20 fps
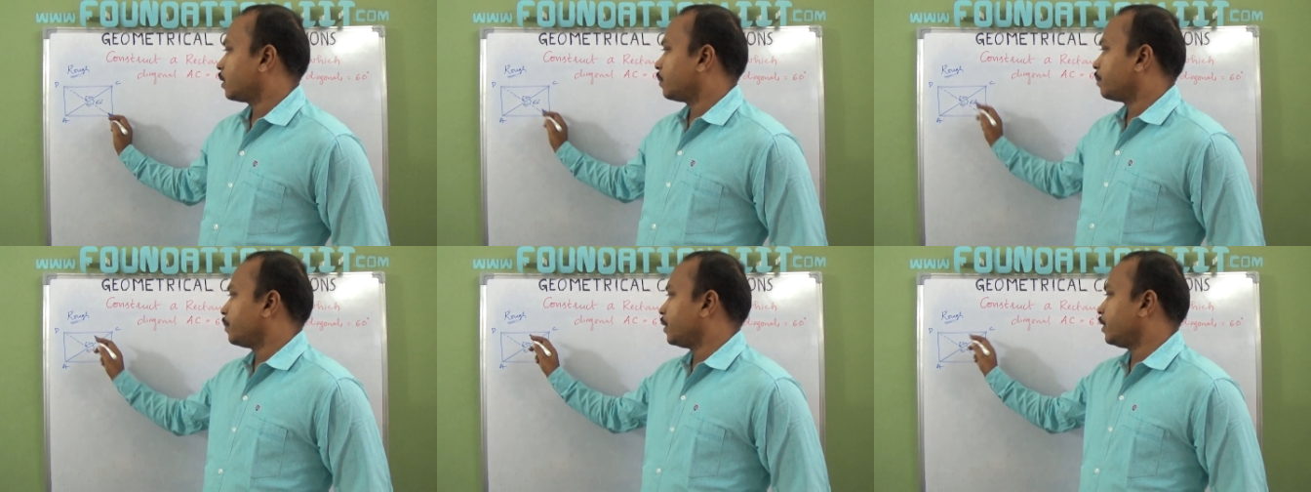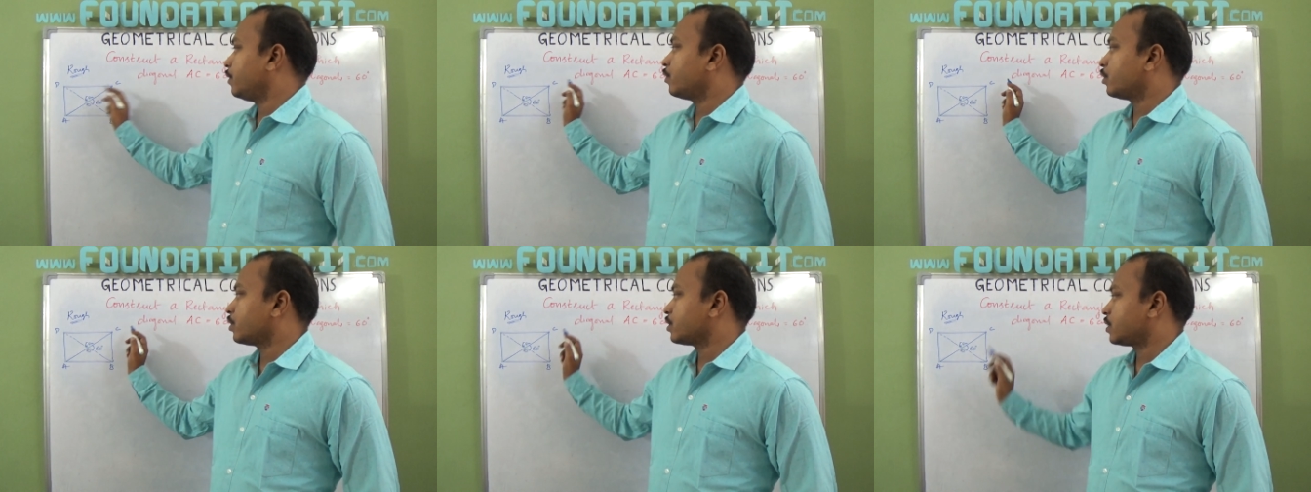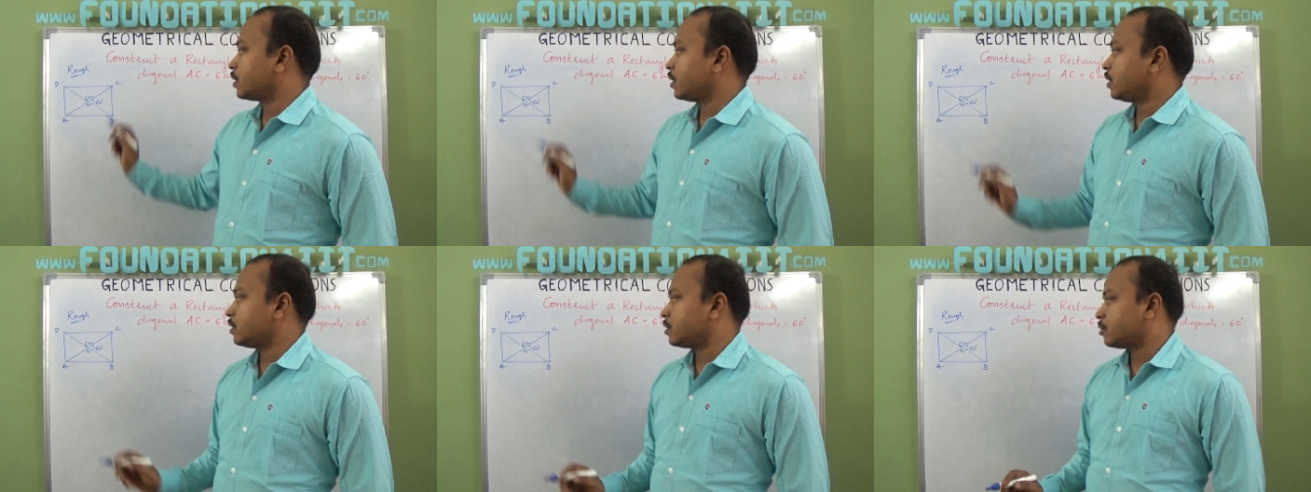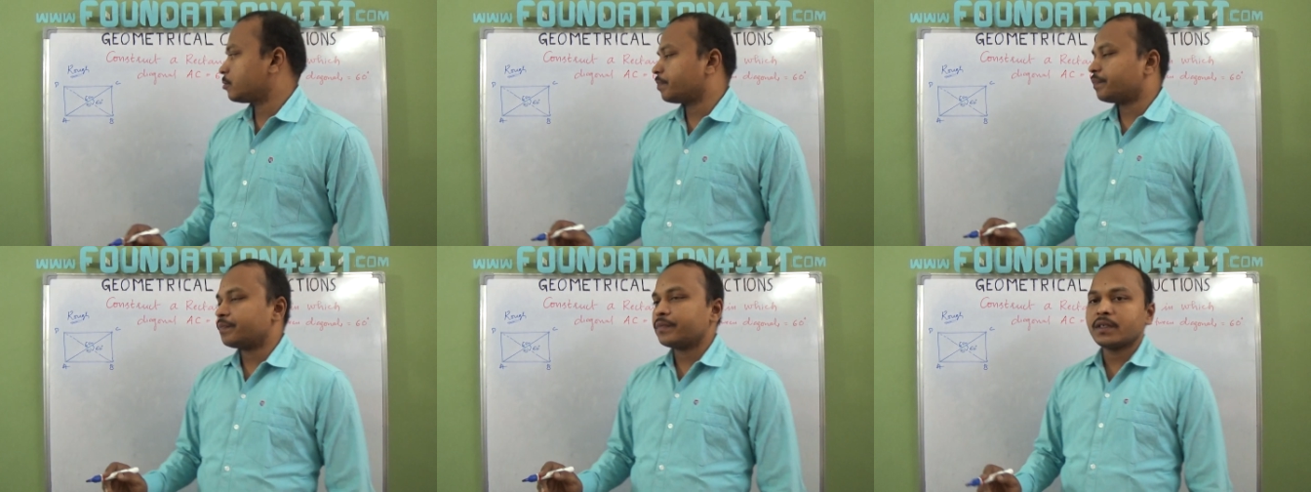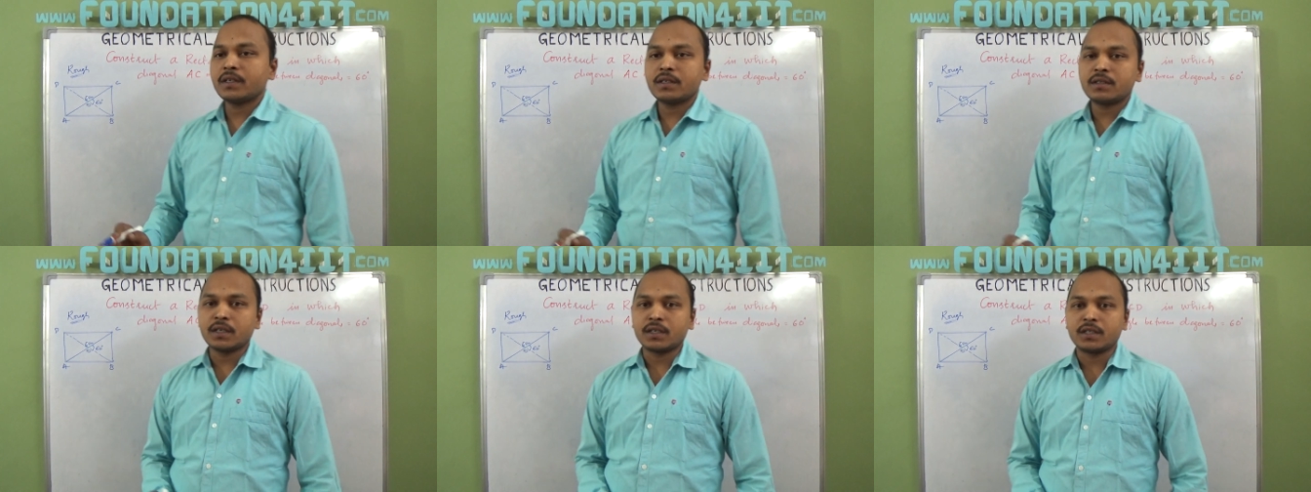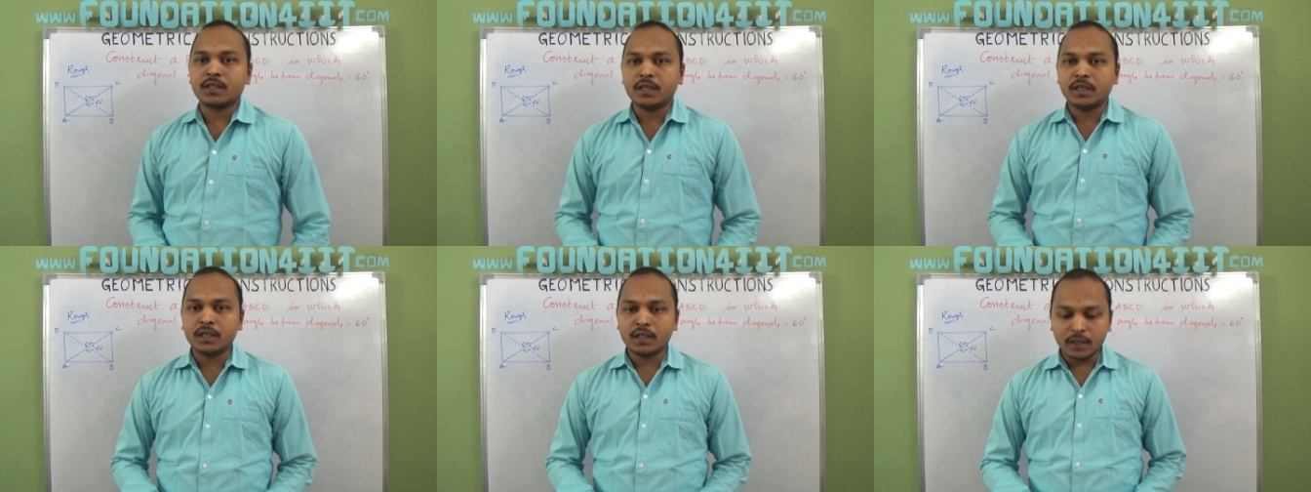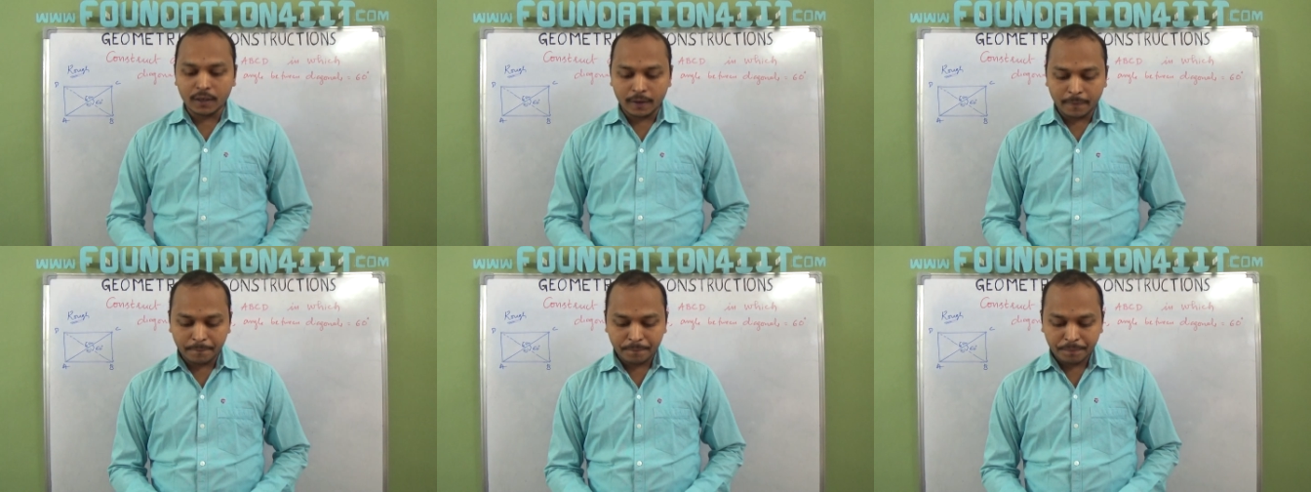BOC is 60
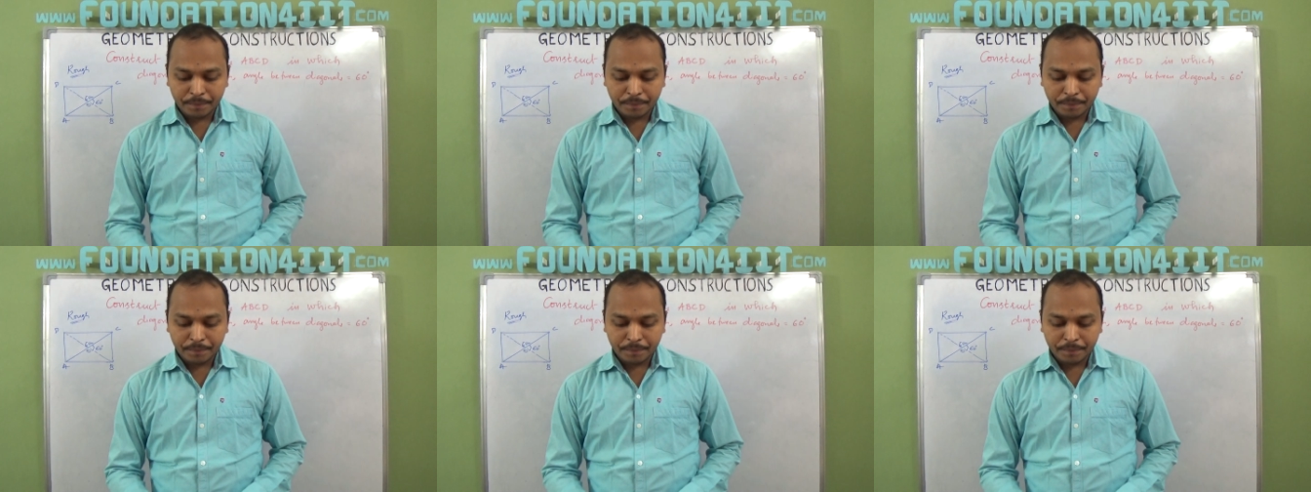degree.